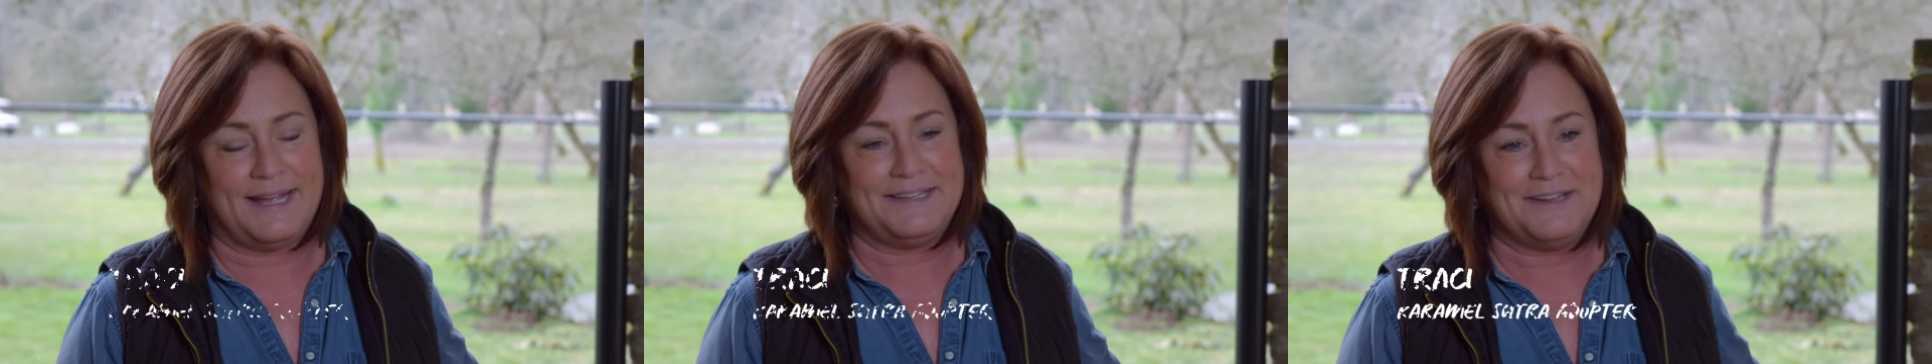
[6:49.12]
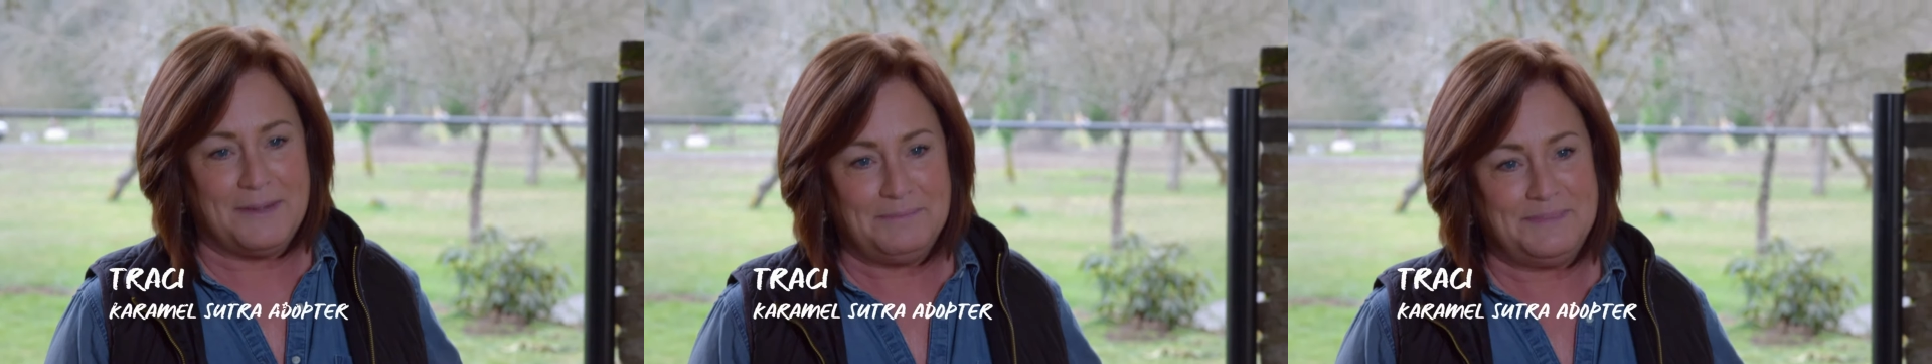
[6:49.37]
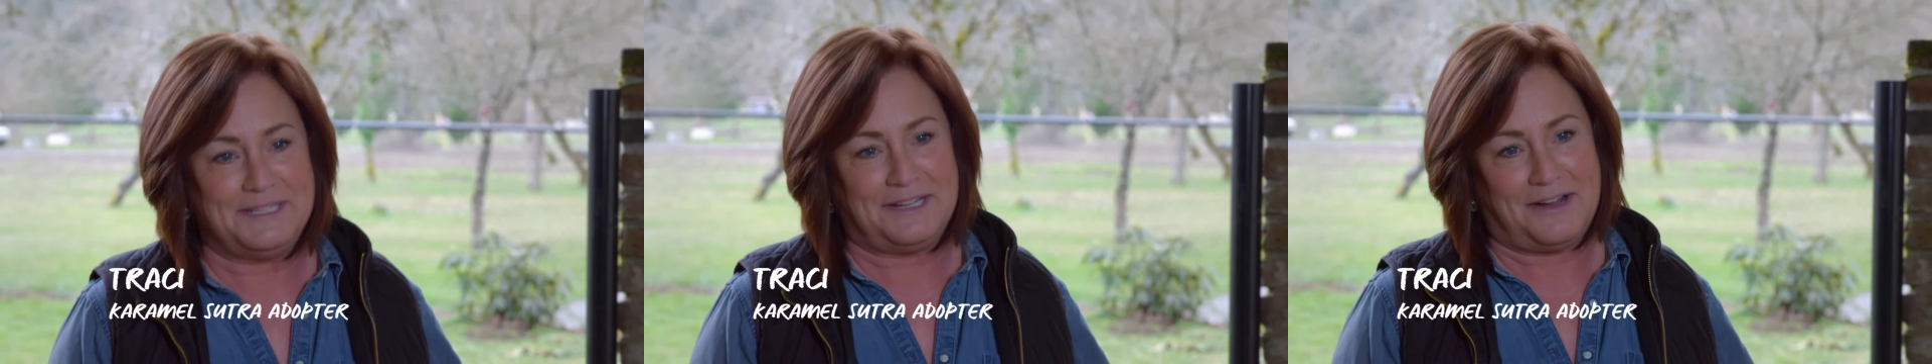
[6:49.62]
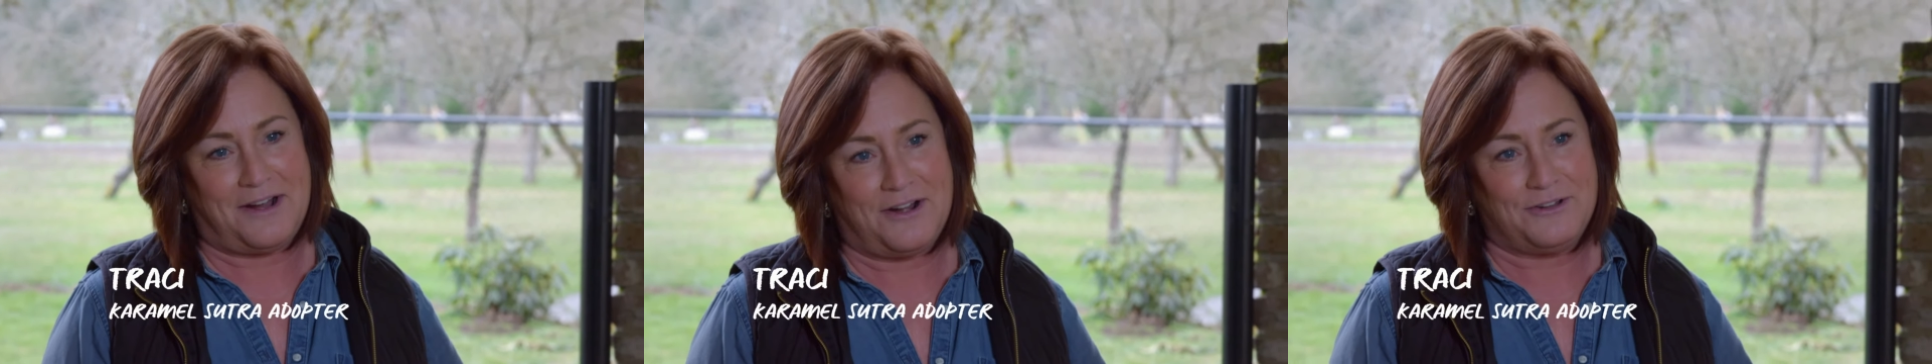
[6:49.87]
adopt
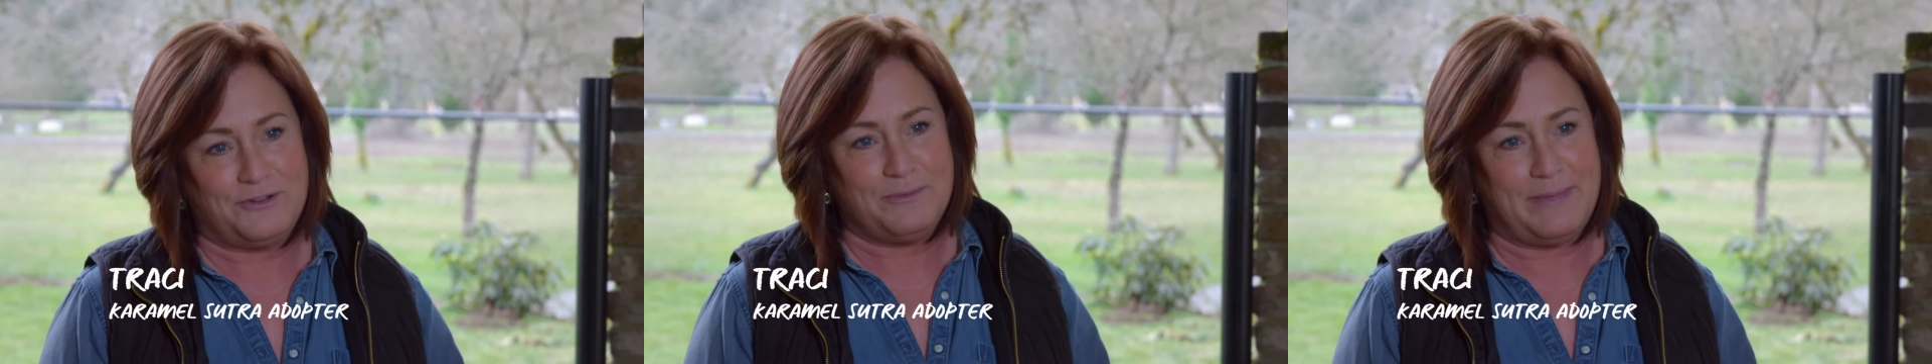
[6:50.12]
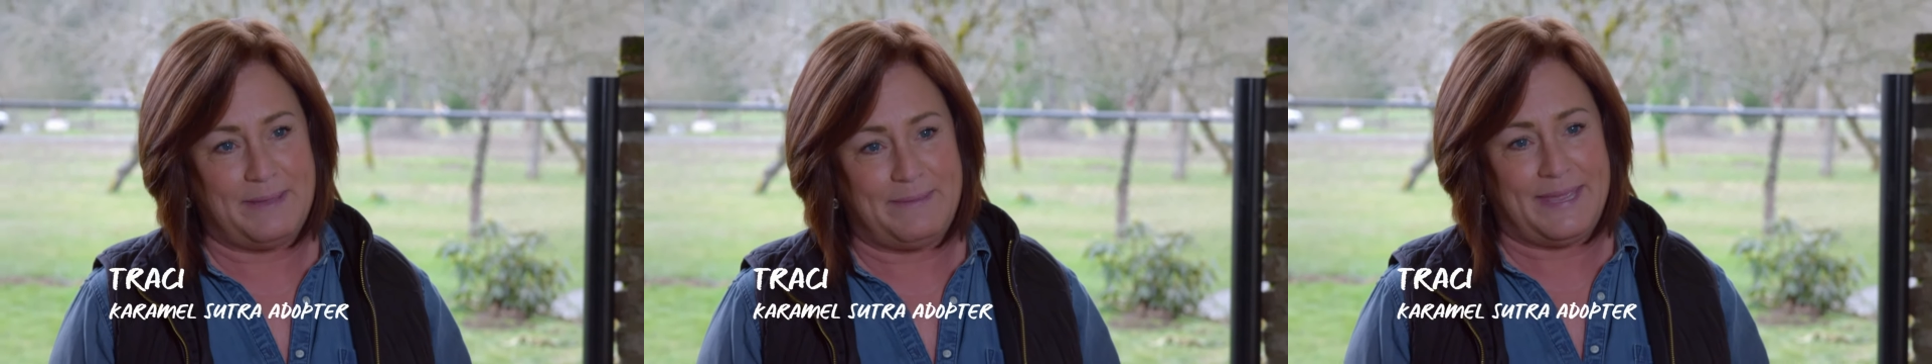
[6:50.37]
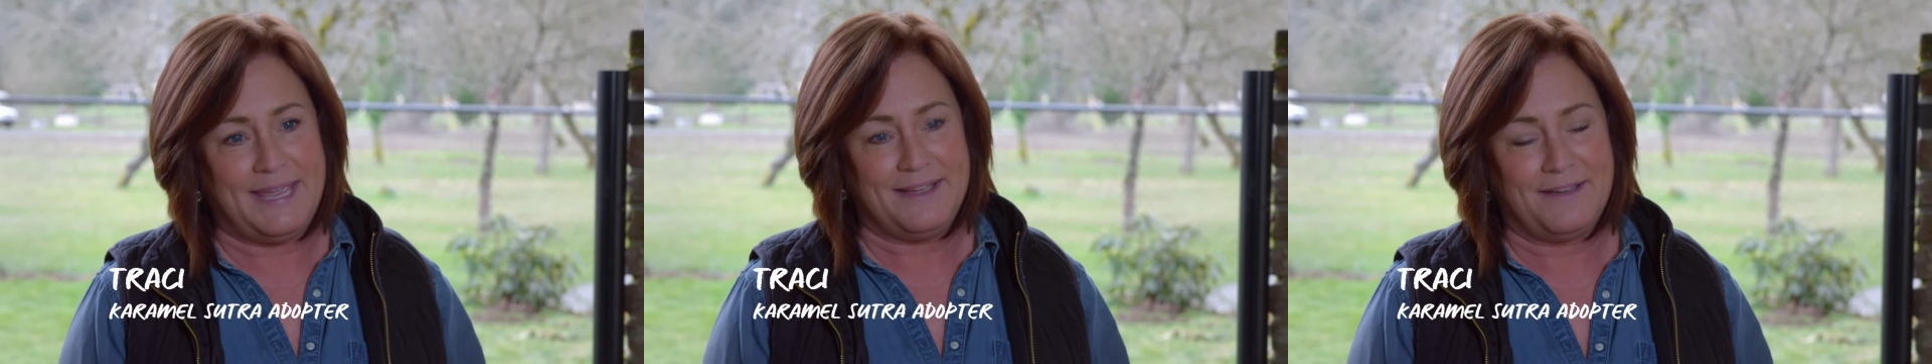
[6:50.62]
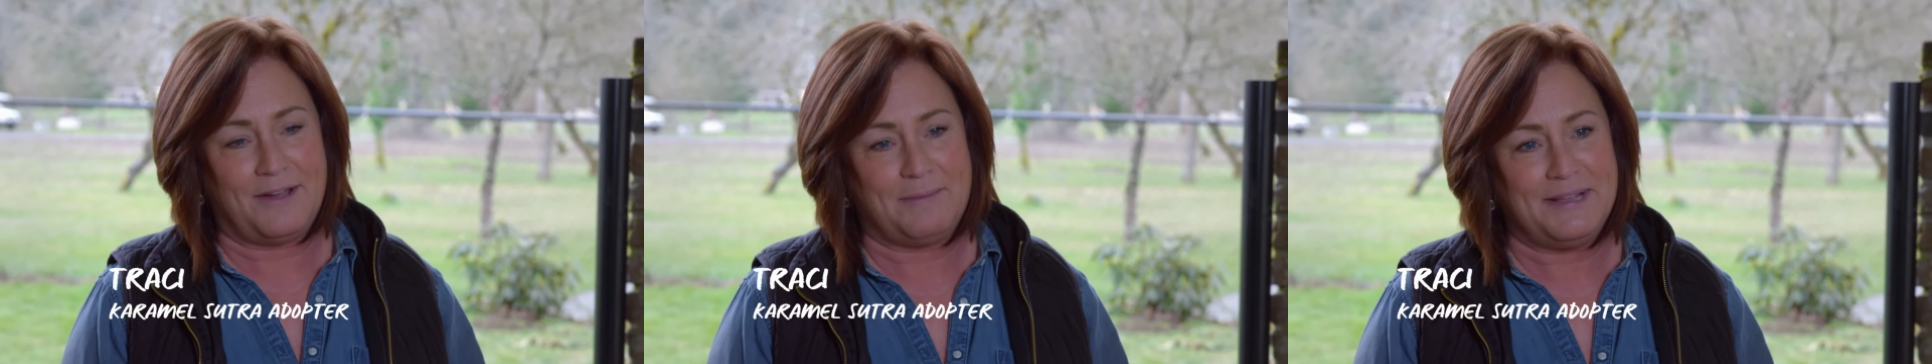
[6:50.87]
our new baby,
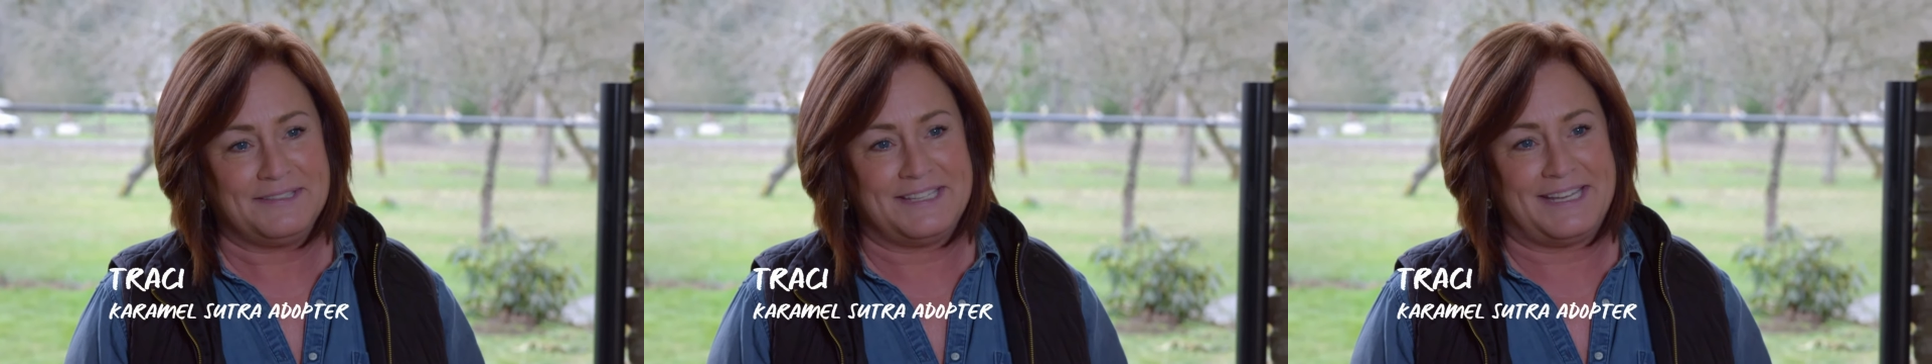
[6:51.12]
Caramel,